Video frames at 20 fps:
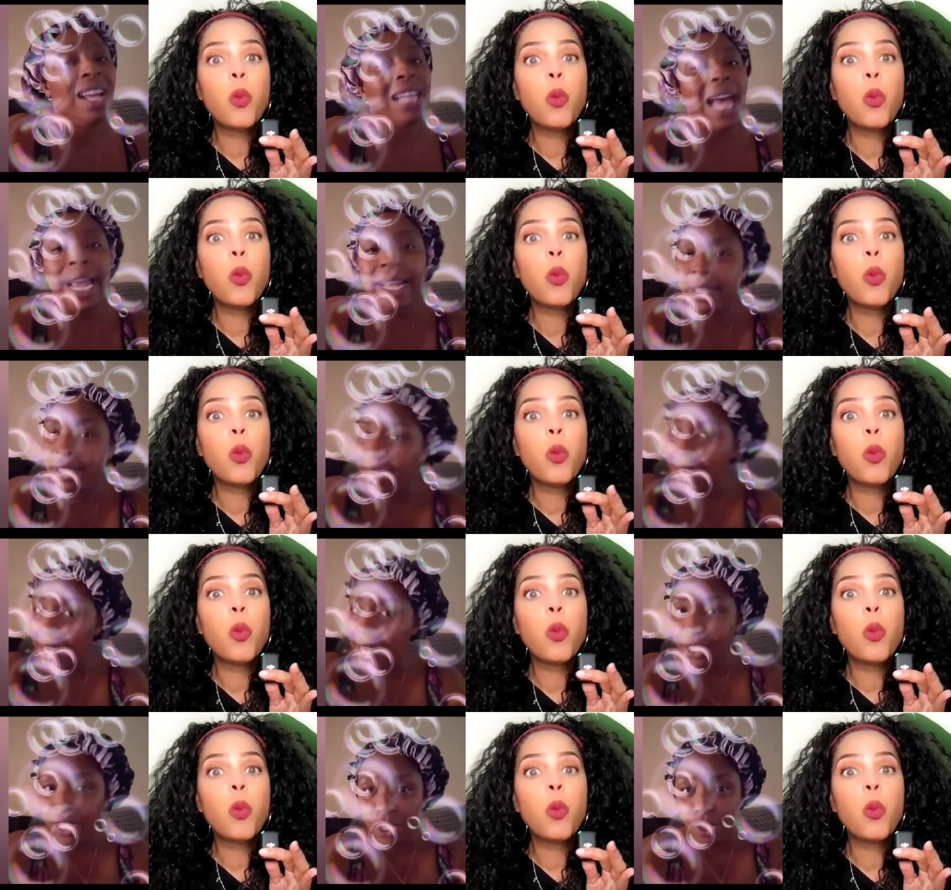Speaker 1: Like,
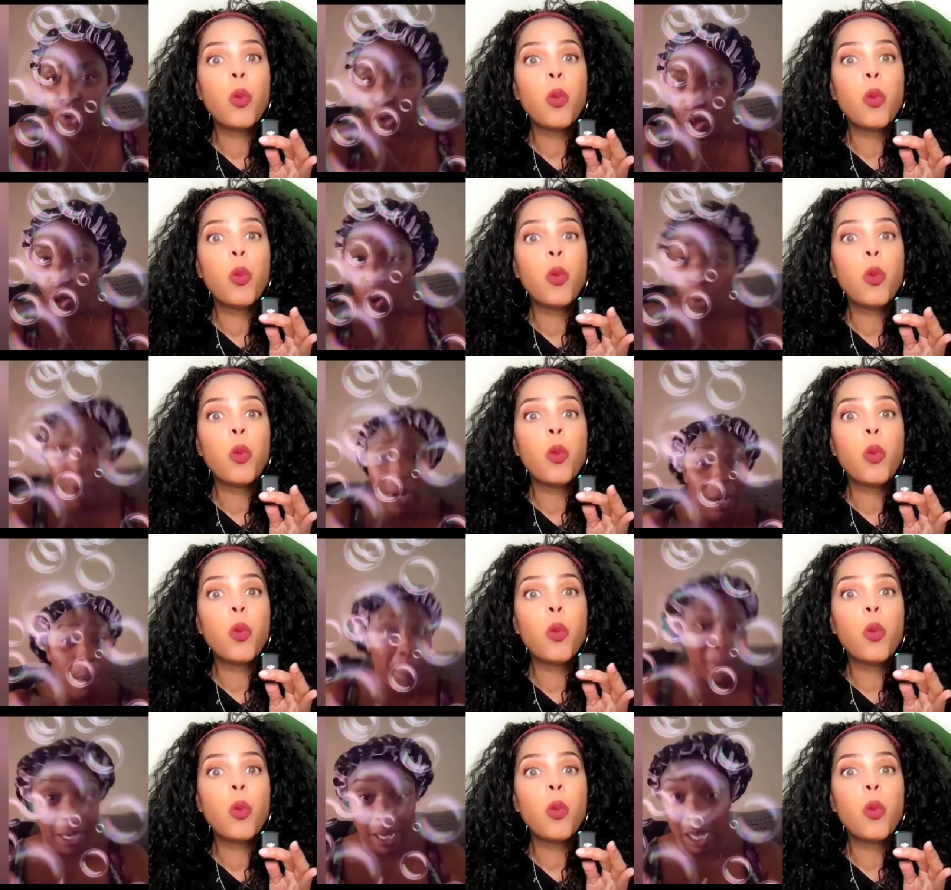Tisa, do you
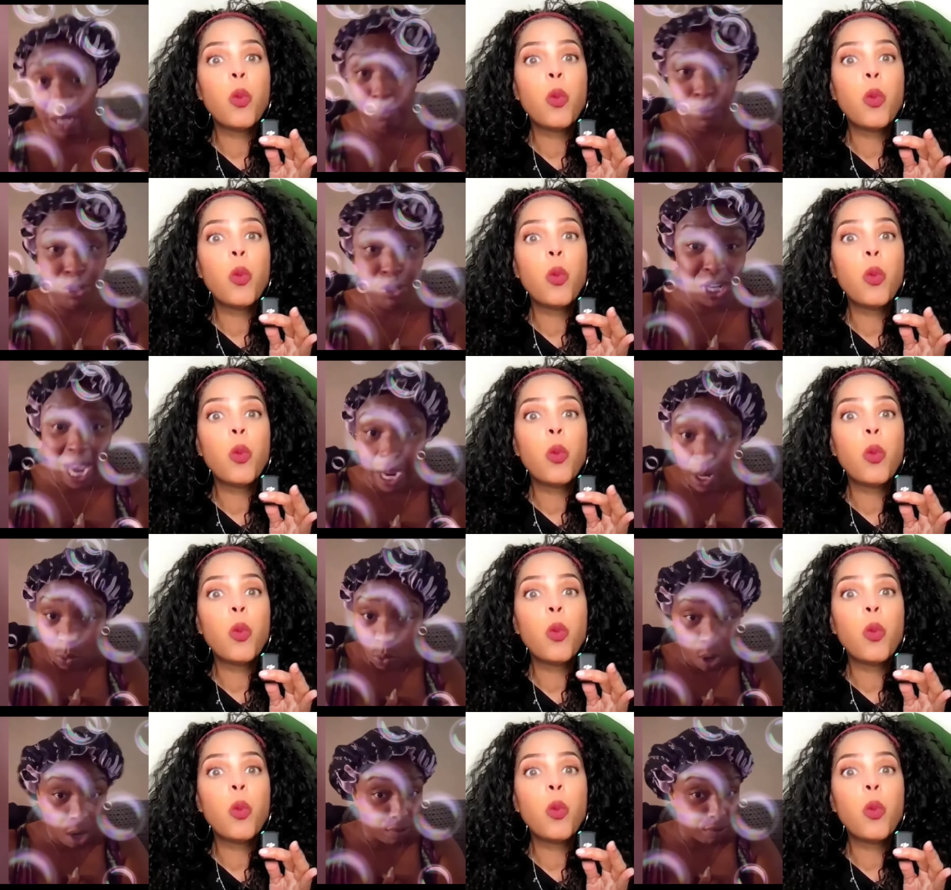want to become
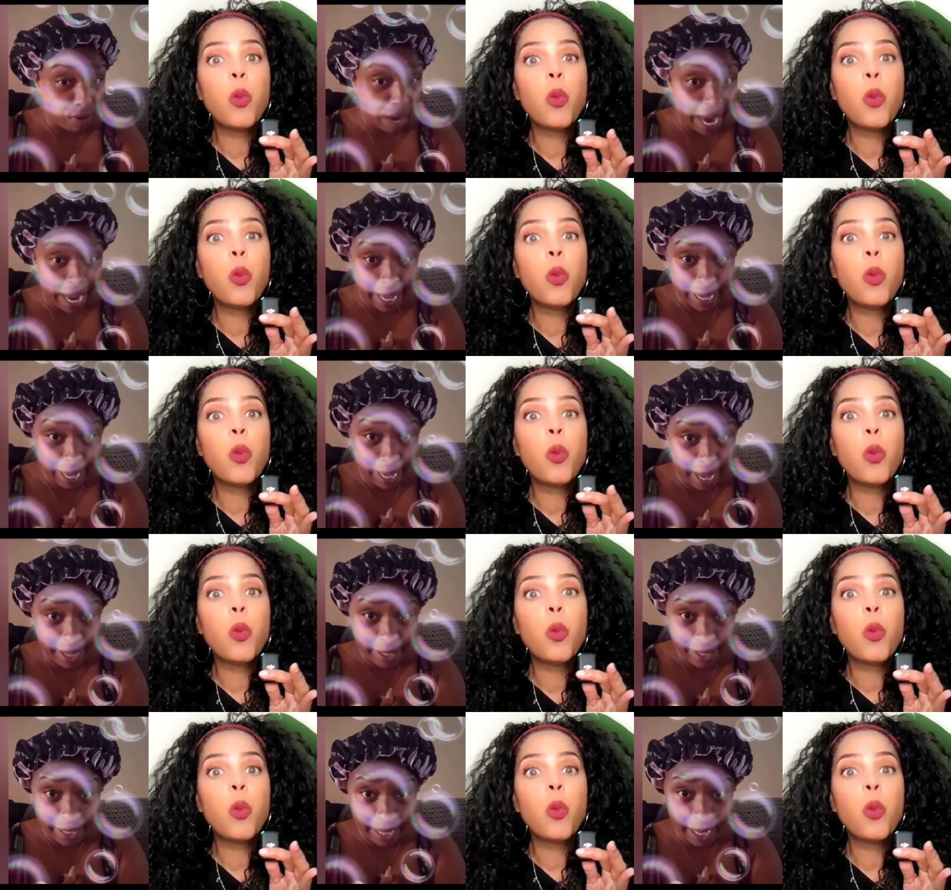Jaguar Wright
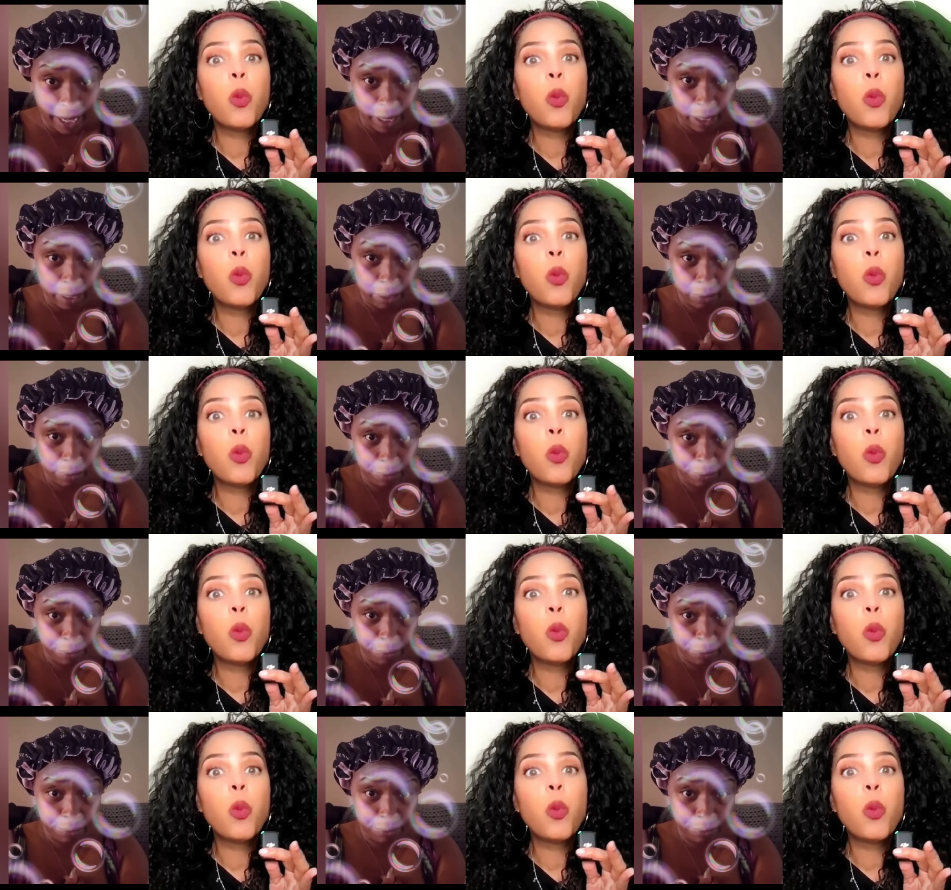content?